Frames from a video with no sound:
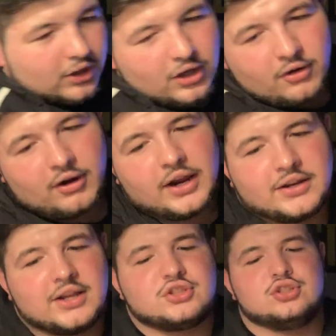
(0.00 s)
Alright,
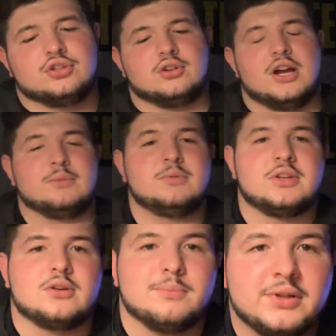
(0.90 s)
next shoe. I'm going to
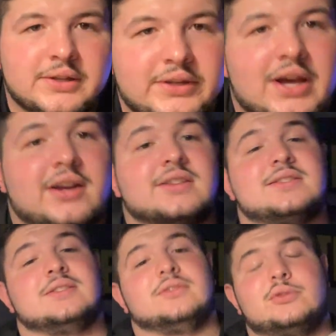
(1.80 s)
be completely
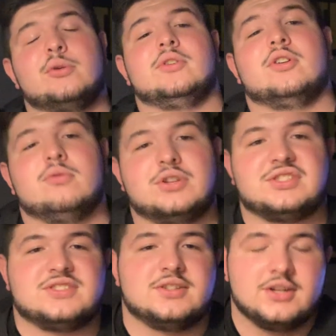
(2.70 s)
honest. Don't know
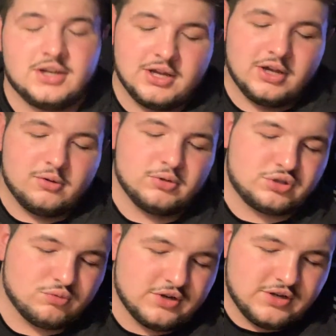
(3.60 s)
which
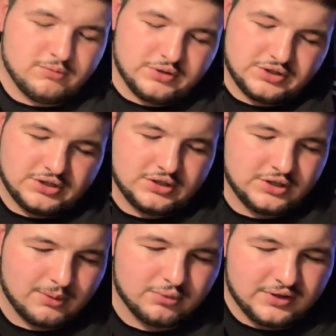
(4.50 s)
which one, which
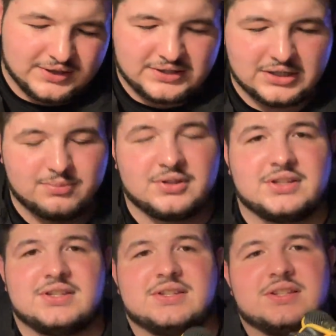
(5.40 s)
number this is, but
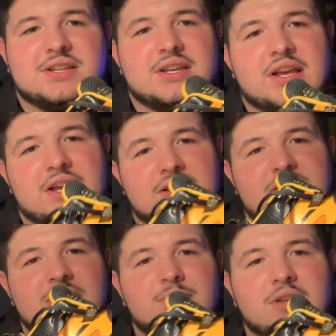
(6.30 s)
this is the
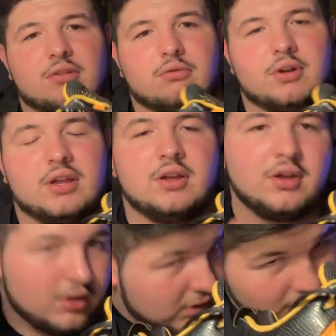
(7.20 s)
CP3.
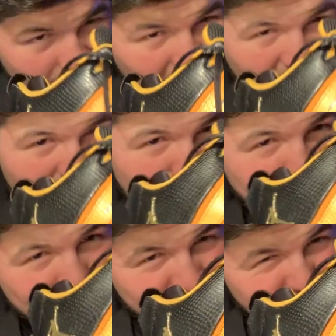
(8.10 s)

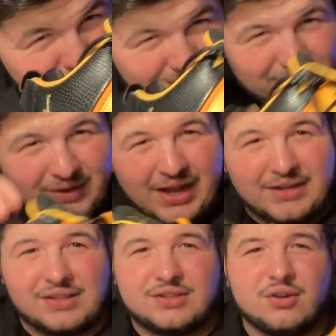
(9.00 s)
Um, I
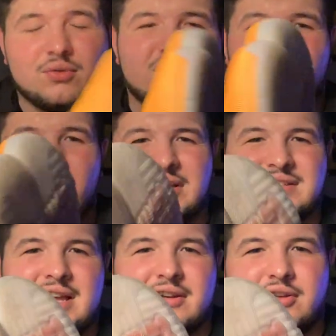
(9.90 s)
don't know
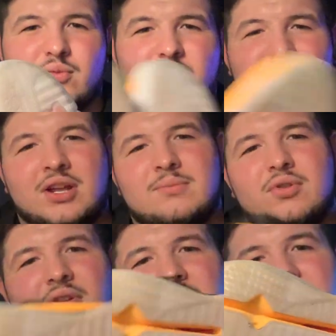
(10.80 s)
exactly what
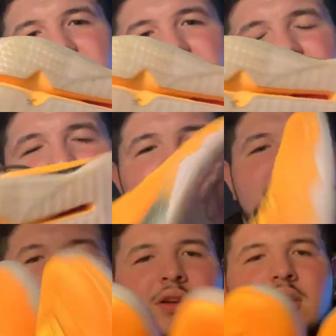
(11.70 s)
number it is,
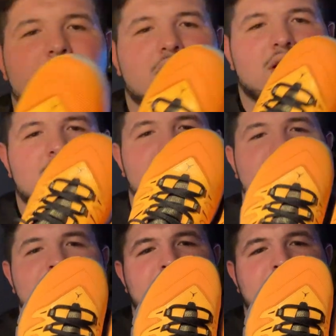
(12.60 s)
um,